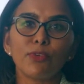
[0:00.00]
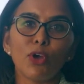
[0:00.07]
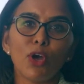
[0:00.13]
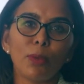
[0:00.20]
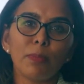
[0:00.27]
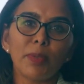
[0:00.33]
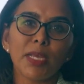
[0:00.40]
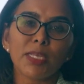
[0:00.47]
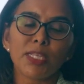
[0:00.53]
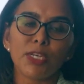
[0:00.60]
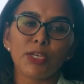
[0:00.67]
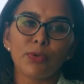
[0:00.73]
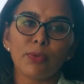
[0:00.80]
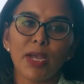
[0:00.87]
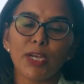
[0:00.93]
complex
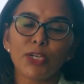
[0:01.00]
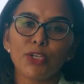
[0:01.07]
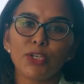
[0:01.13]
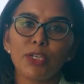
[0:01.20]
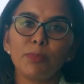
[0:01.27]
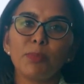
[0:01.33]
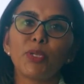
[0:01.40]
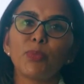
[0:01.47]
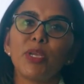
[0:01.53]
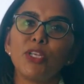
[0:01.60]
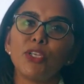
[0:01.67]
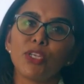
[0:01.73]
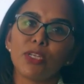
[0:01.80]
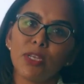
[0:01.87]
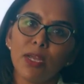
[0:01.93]
interaction
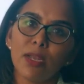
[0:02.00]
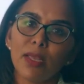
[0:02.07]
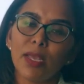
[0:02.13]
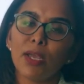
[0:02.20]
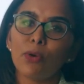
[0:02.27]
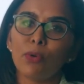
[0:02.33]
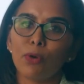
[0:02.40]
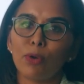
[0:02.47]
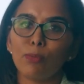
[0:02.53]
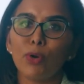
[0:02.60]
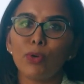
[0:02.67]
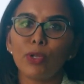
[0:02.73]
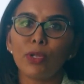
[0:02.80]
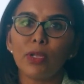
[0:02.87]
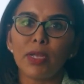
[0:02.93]
between genetic,
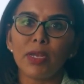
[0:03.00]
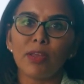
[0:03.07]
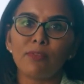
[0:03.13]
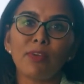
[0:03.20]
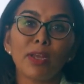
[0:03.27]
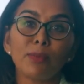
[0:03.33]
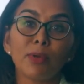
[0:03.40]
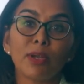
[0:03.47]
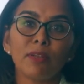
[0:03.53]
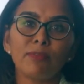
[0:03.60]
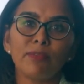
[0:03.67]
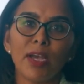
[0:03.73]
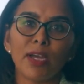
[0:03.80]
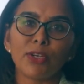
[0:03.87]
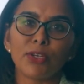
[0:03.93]
hormonal, and environmental
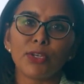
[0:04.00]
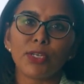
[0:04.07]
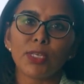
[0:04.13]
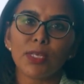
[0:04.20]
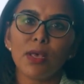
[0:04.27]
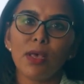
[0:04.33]
factors.